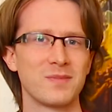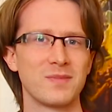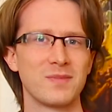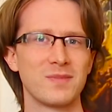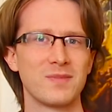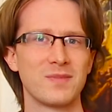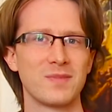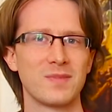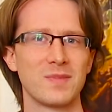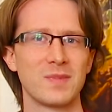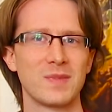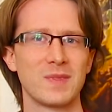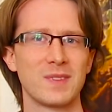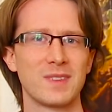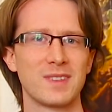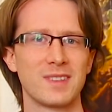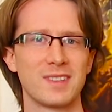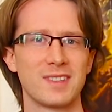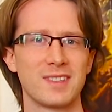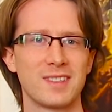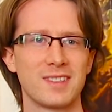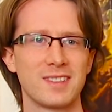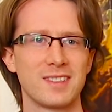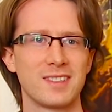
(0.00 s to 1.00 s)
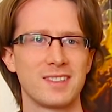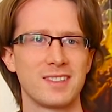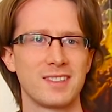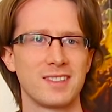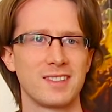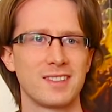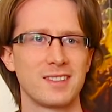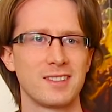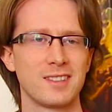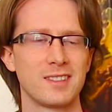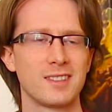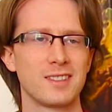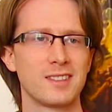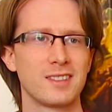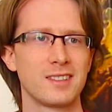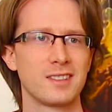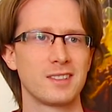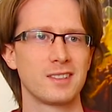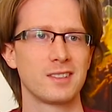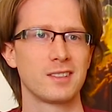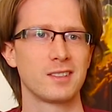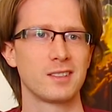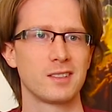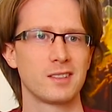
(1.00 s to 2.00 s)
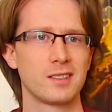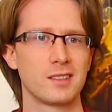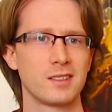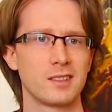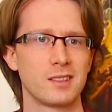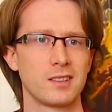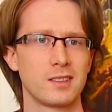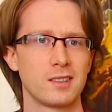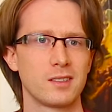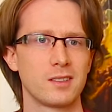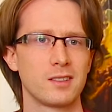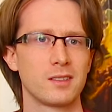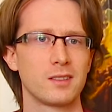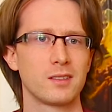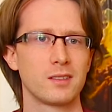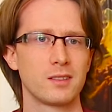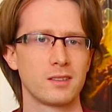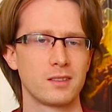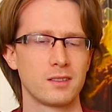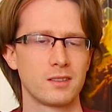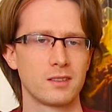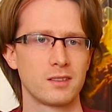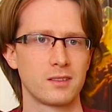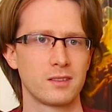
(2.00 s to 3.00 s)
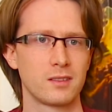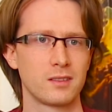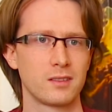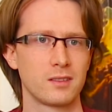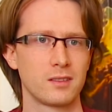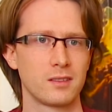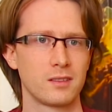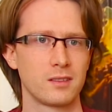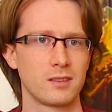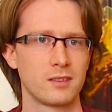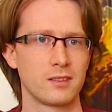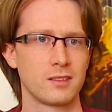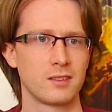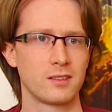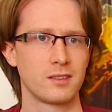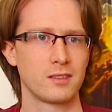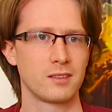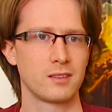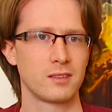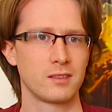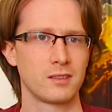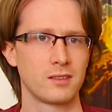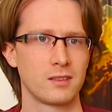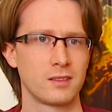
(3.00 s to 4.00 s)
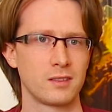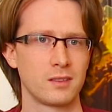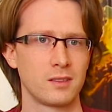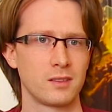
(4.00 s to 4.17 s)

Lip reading: [no speech]